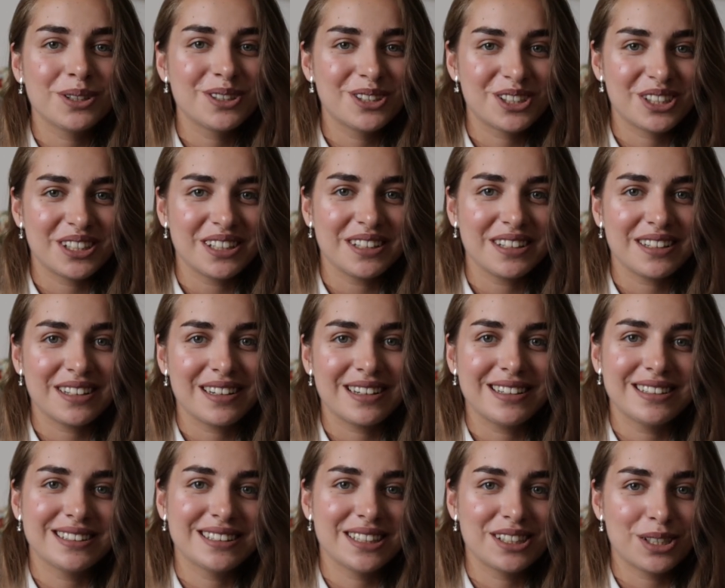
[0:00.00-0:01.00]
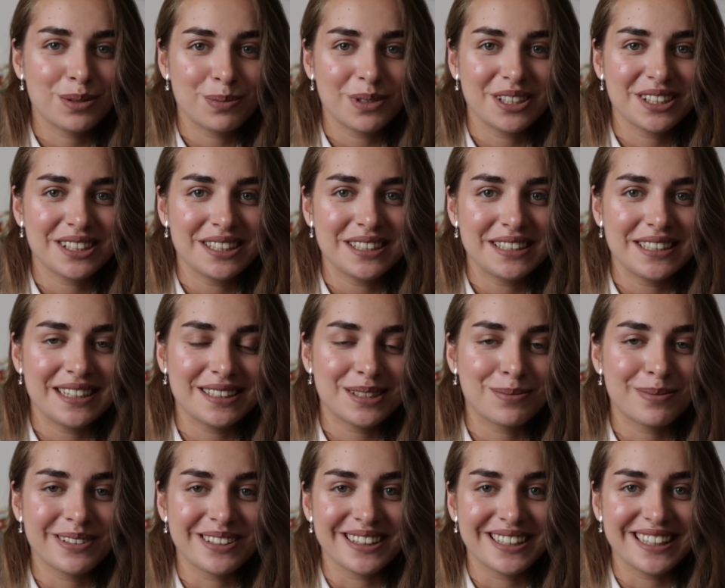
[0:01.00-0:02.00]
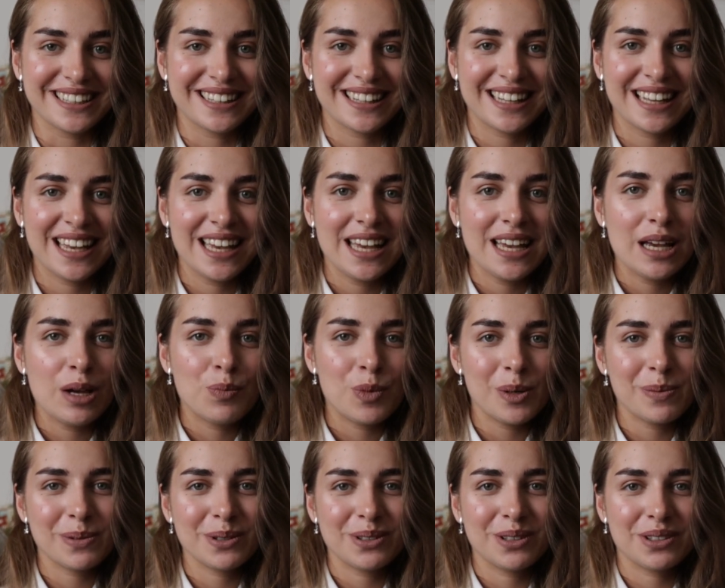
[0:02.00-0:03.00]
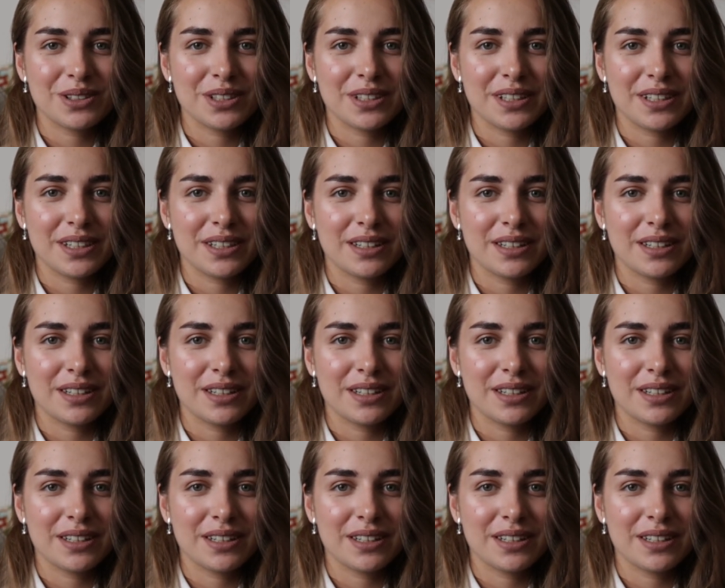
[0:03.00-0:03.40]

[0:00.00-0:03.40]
having to deal with so many tasks on exchange,